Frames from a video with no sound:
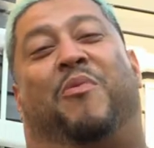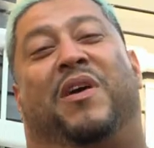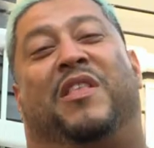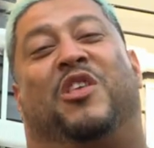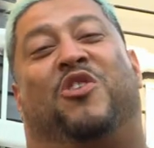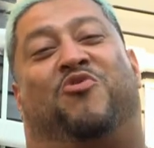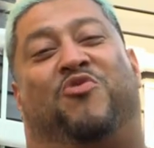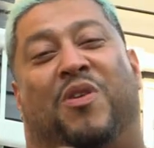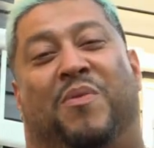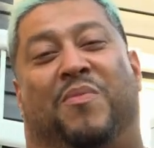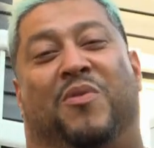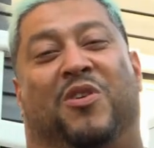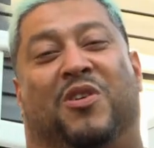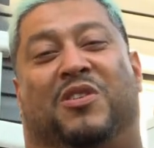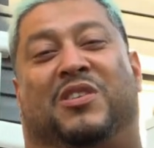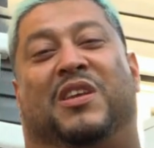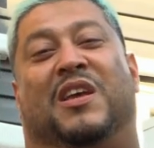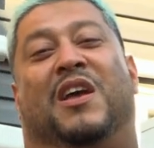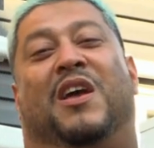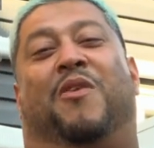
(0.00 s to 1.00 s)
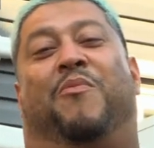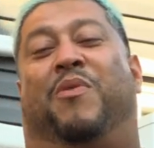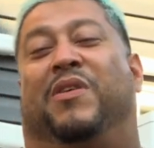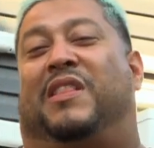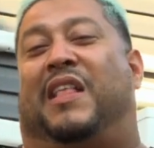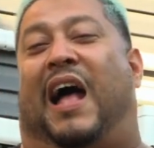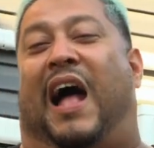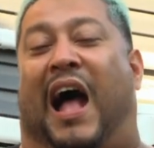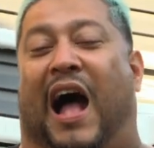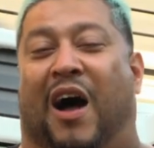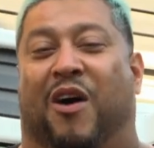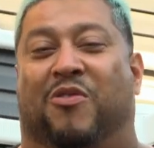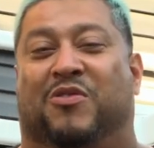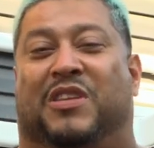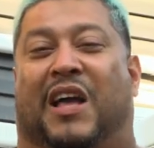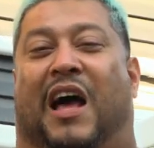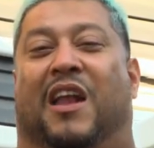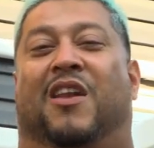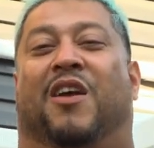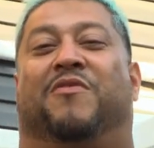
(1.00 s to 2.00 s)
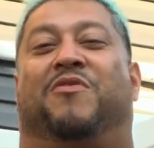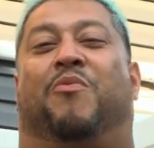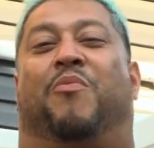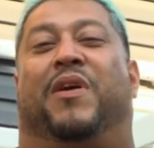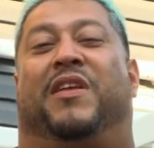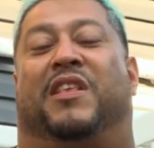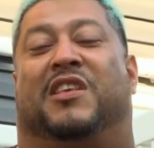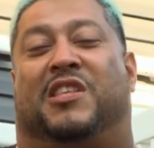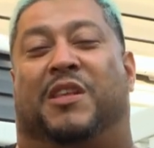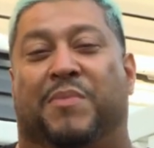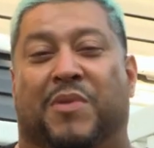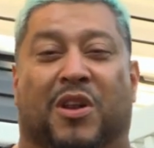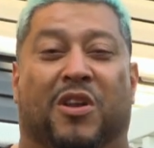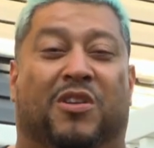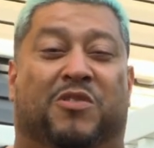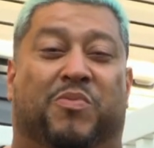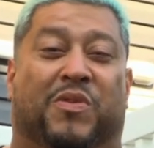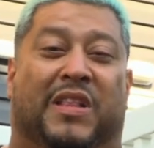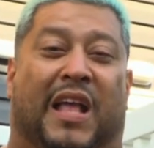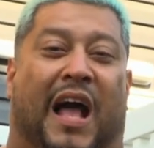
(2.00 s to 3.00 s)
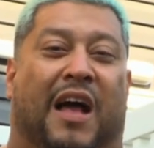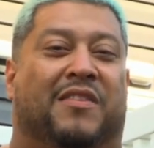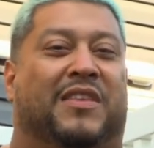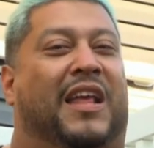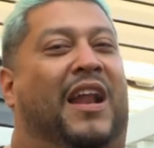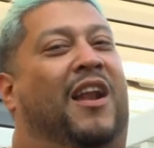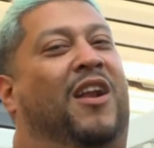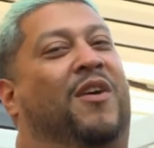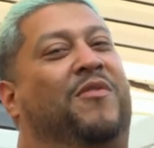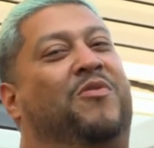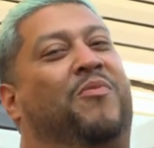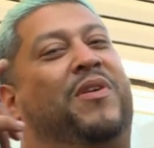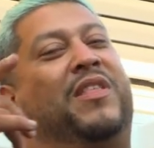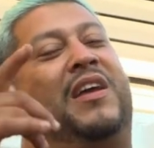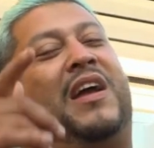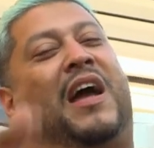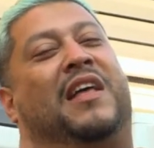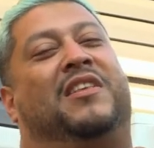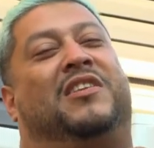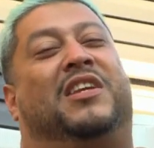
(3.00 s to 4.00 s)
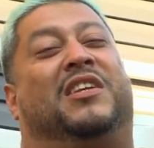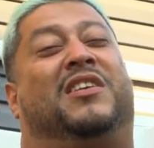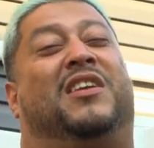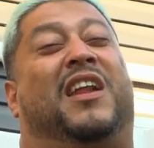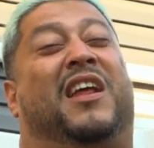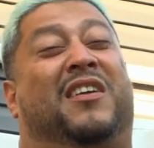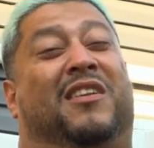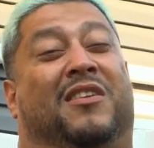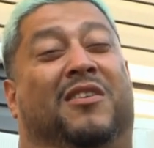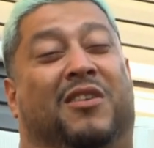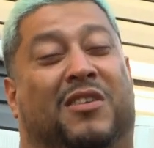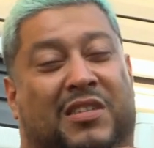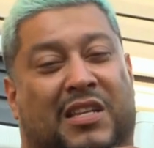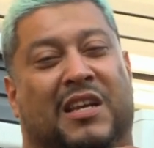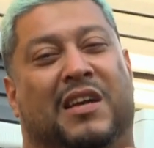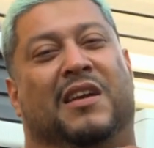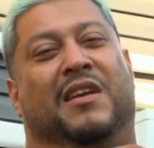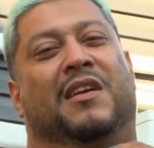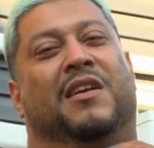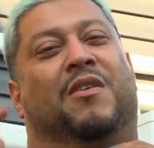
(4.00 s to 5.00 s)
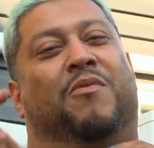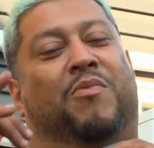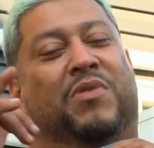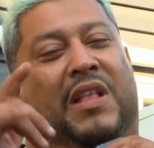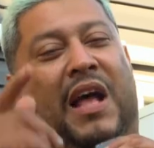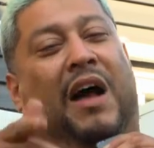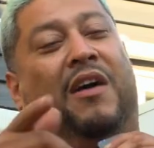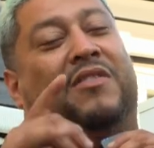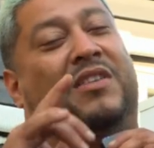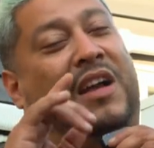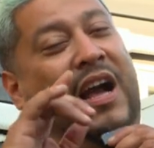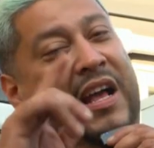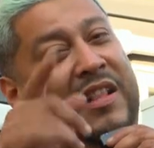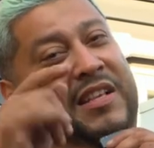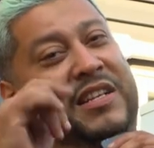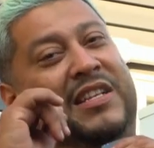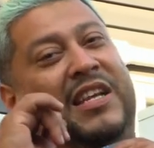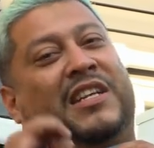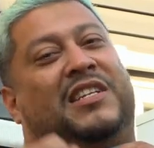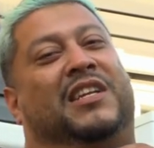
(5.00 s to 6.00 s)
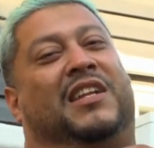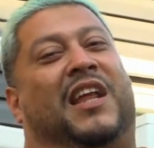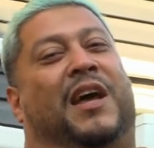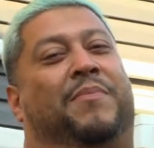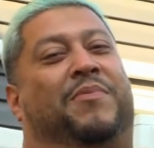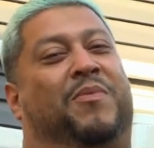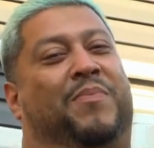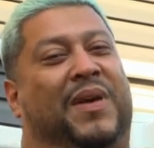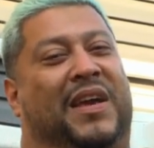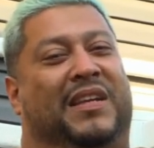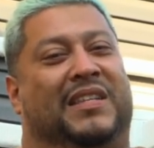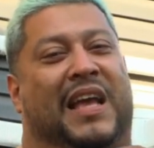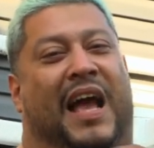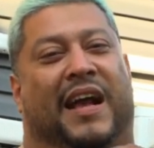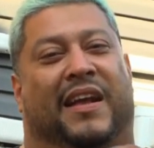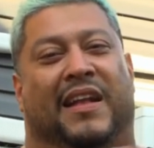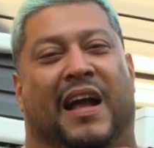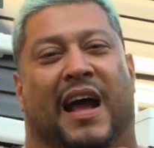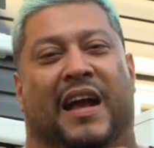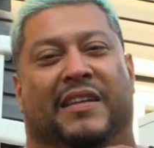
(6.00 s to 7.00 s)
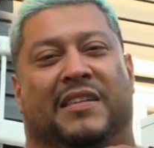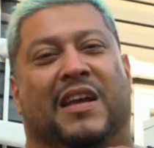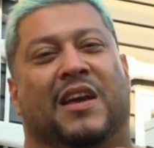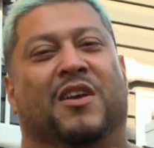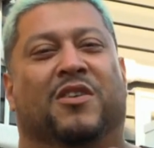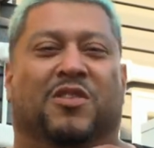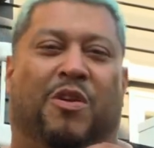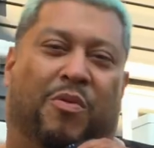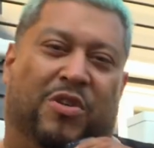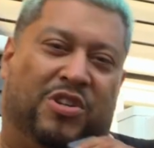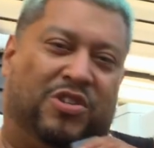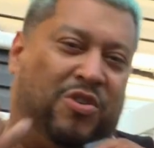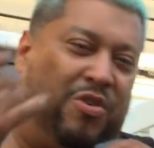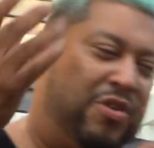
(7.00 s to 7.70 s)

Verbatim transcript: the way the trim looks with the house, I love the way the slimmer looks with the house, and I love the way the condensation line looks with the house, the condensation line to be exact, guys. So I want to